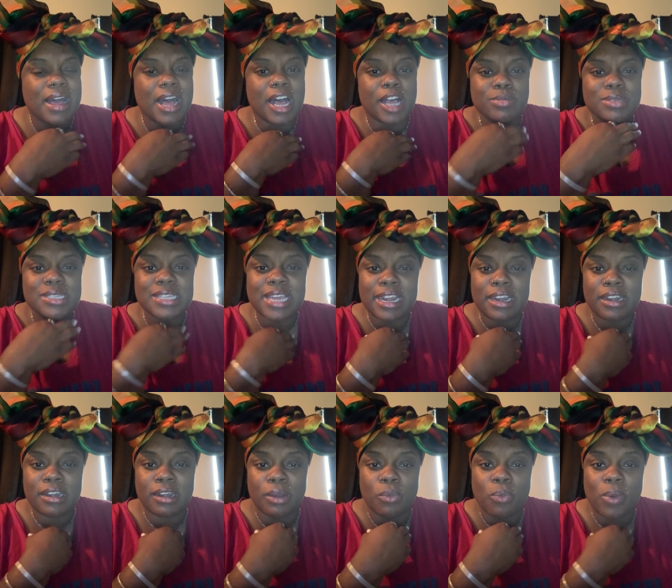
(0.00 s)
I'm standing
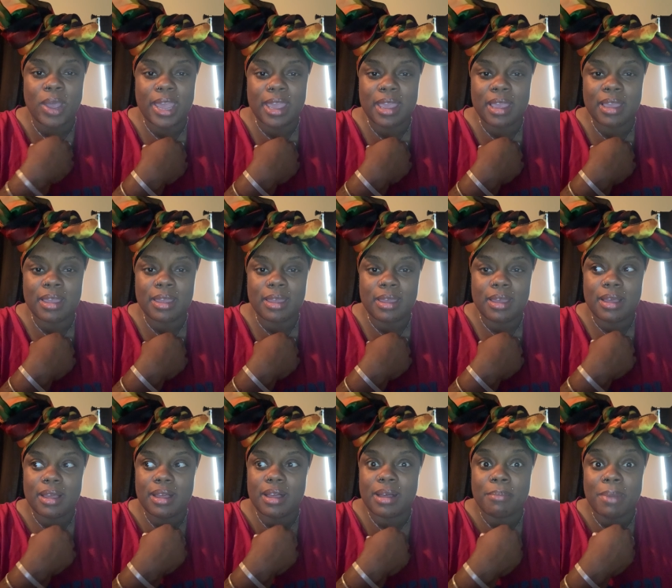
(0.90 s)
in the way
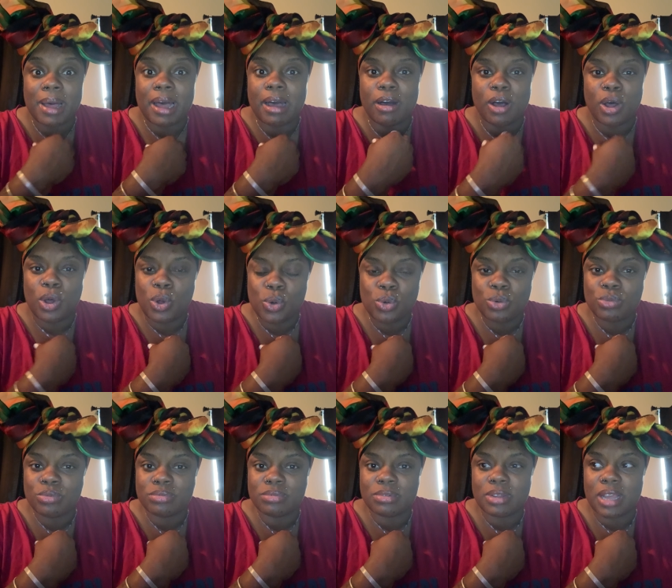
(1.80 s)
of my
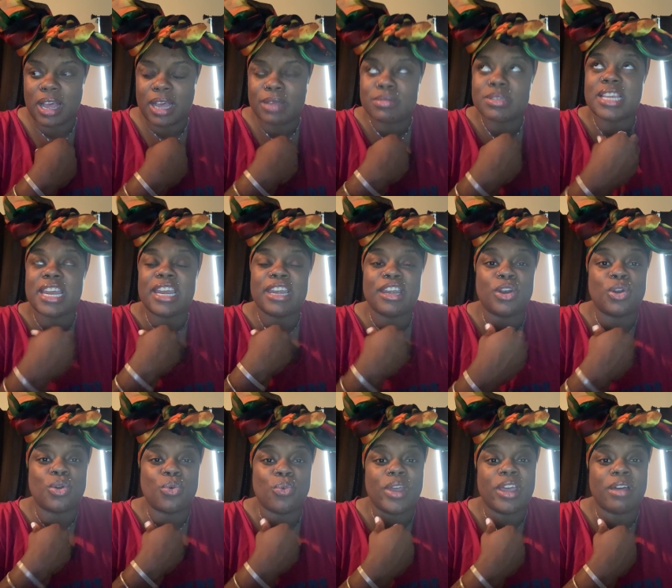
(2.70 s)
own. I'm standing in
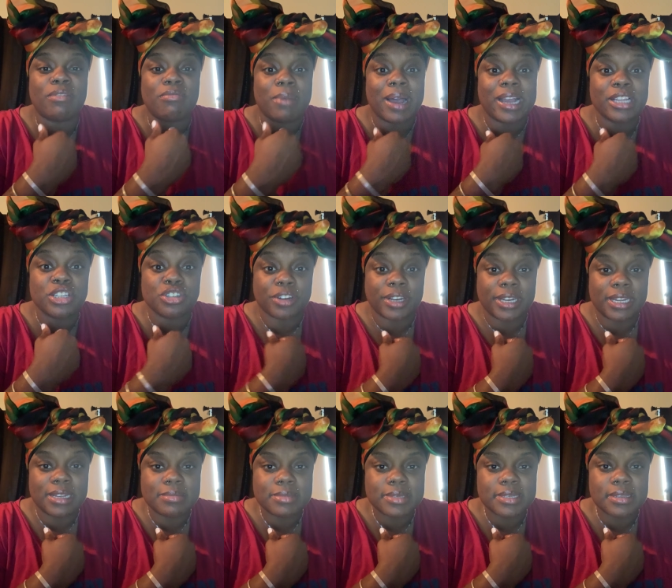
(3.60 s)
the way of my
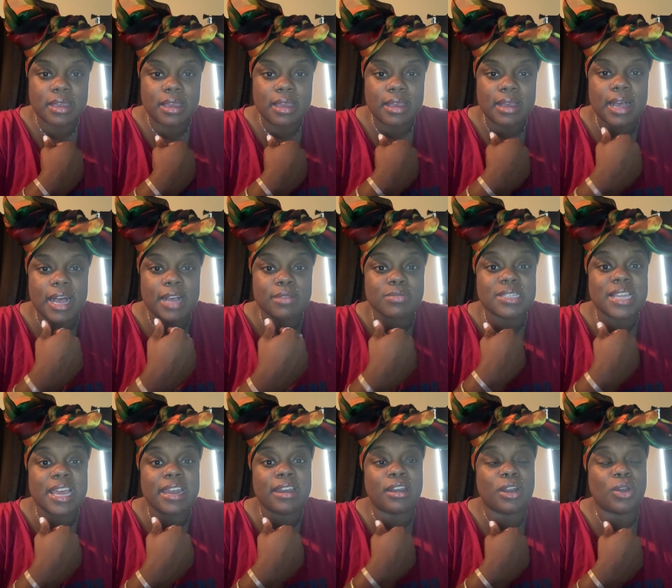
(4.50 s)
dreams. I'm
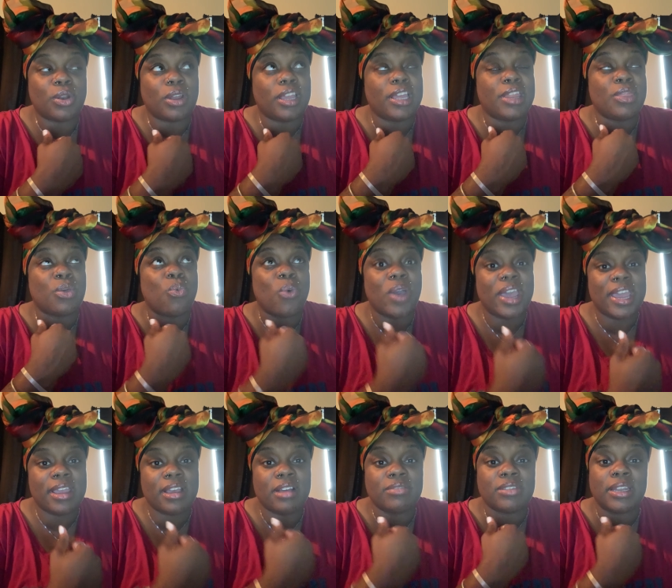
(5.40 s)
standing on, in the
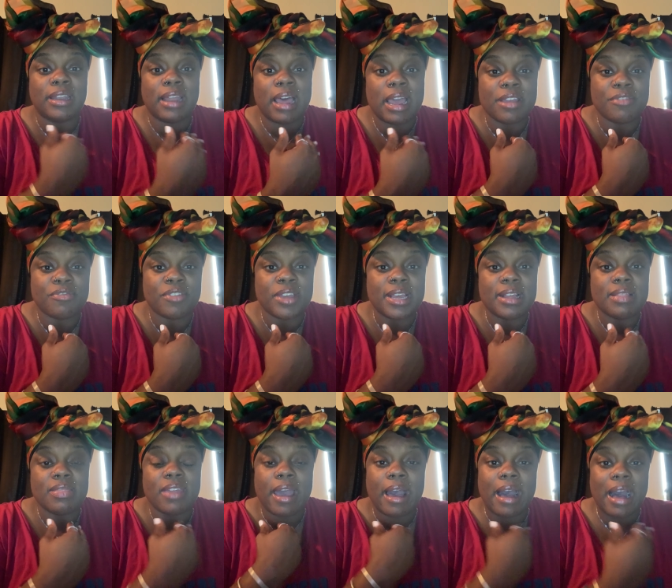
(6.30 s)
way of the life
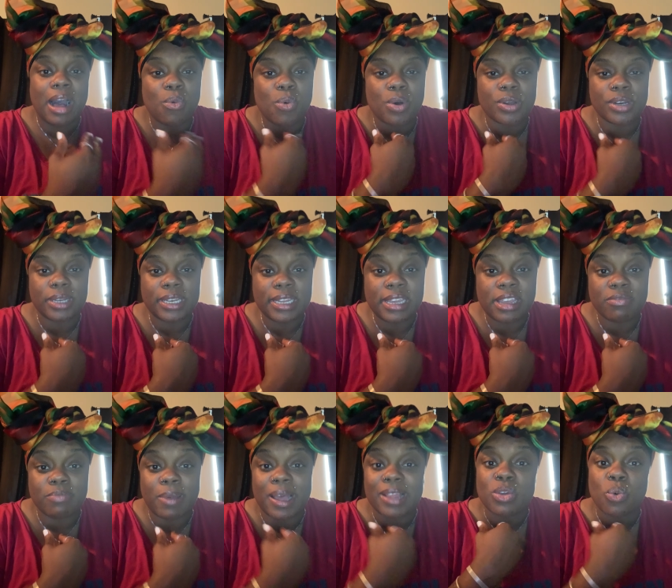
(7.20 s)
that I want to
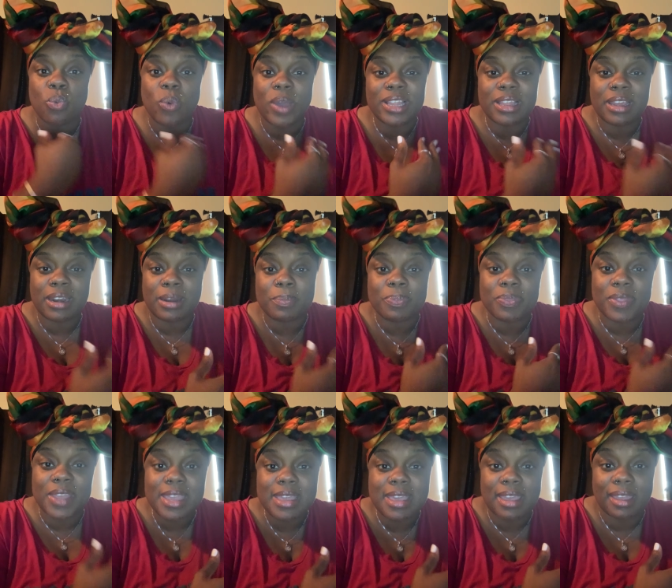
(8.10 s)
live by the way that I'm
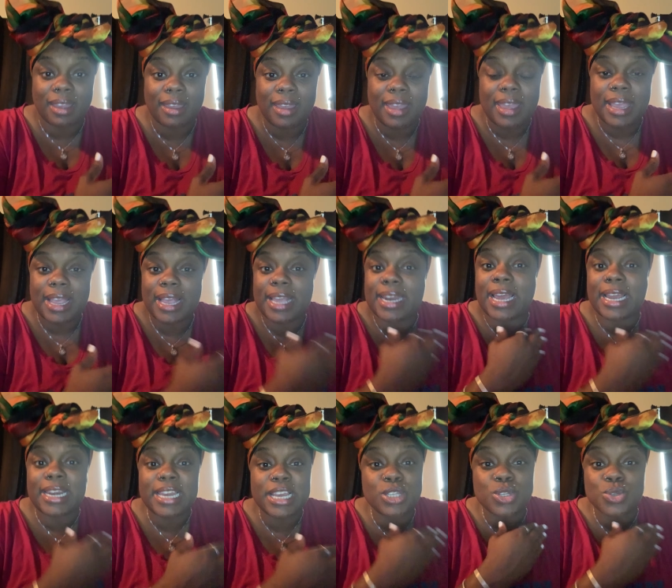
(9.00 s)
thinking. And
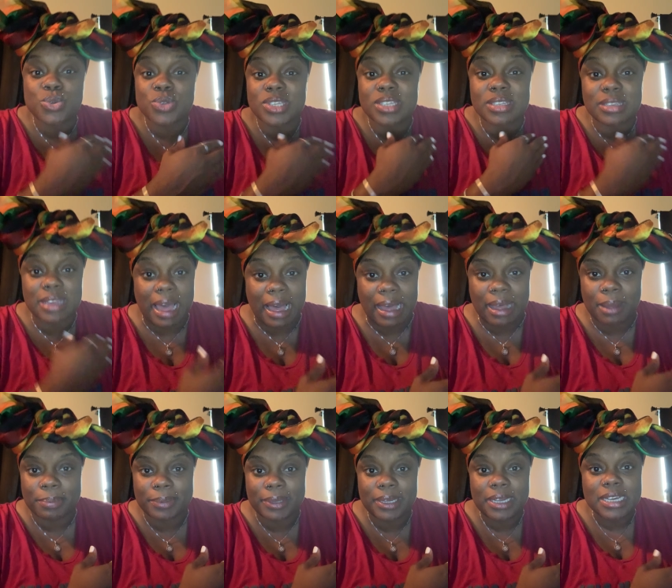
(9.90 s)
I need to
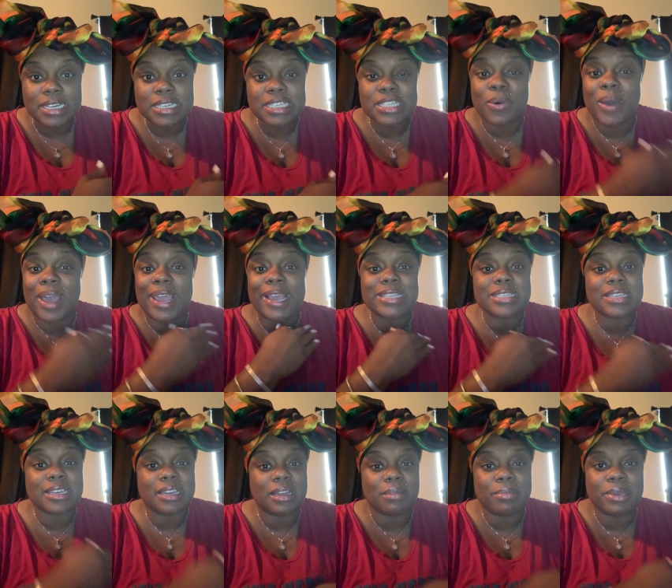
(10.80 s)
stop. So I had to
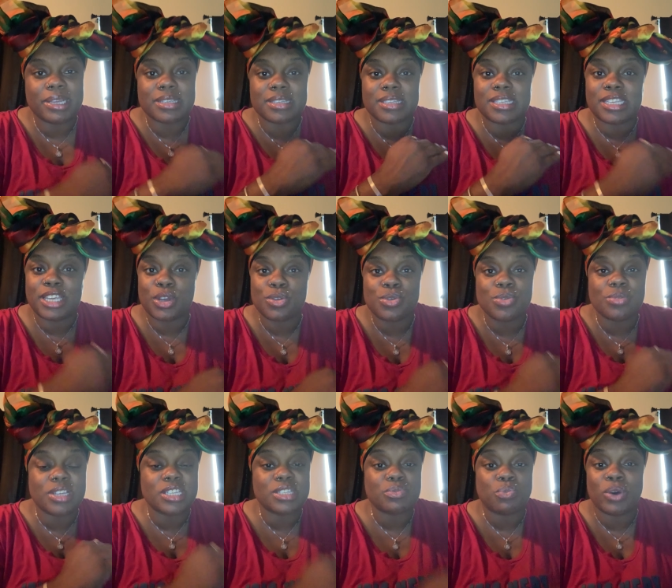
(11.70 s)
come here to tell you
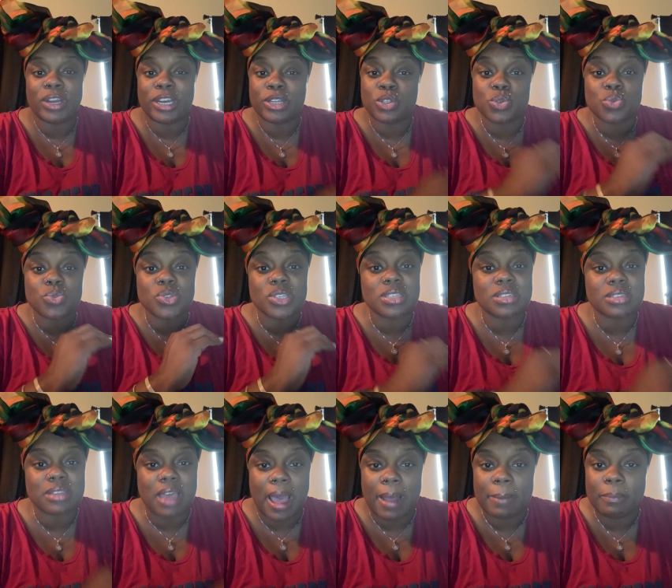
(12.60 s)
this morning to
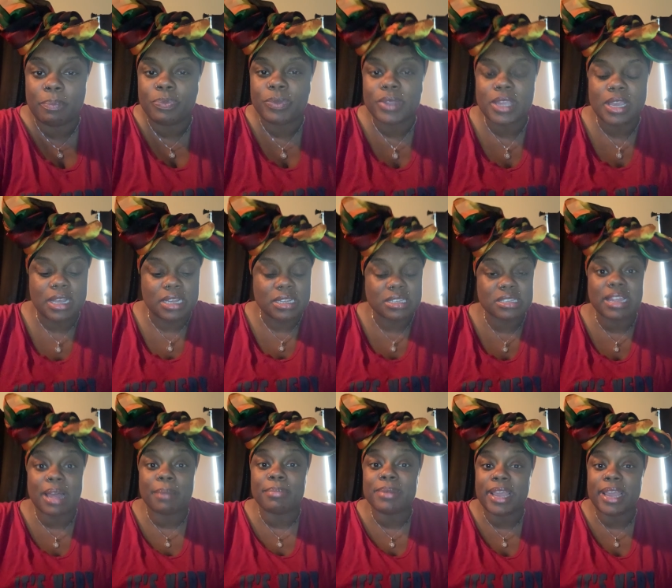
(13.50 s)
stop. Stop